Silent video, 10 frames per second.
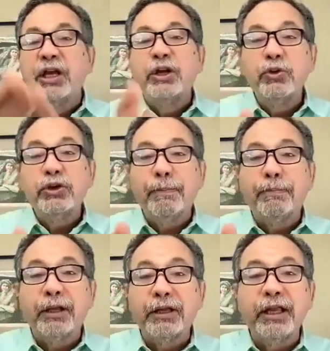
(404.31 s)
You can
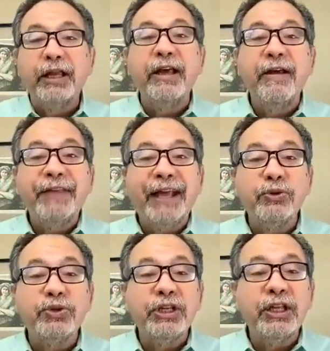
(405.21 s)
plug it in, and you
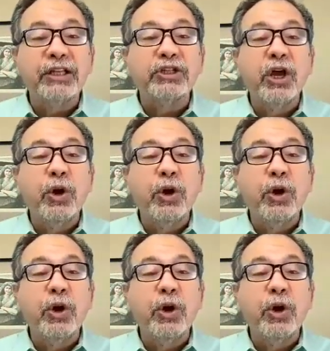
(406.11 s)
see it is.